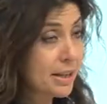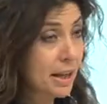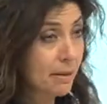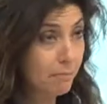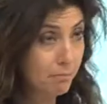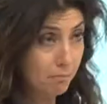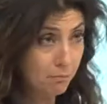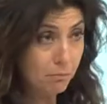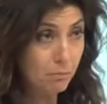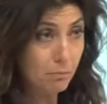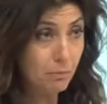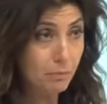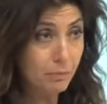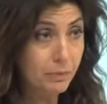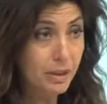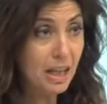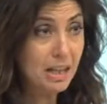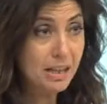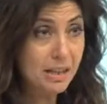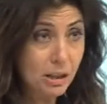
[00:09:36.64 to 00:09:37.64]
the
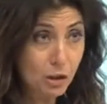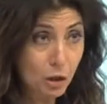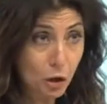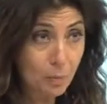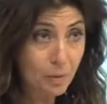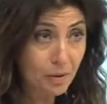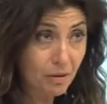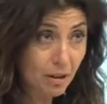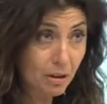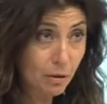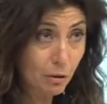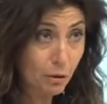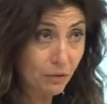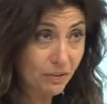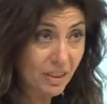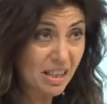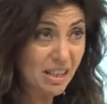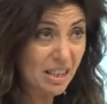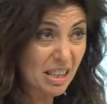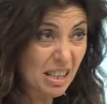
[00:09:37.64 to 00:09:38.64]
density operator
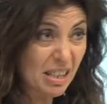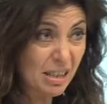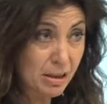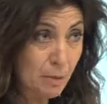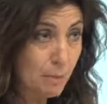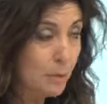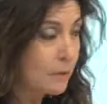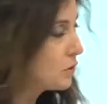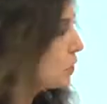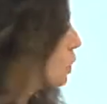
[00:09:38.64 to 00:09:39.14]
of the system, of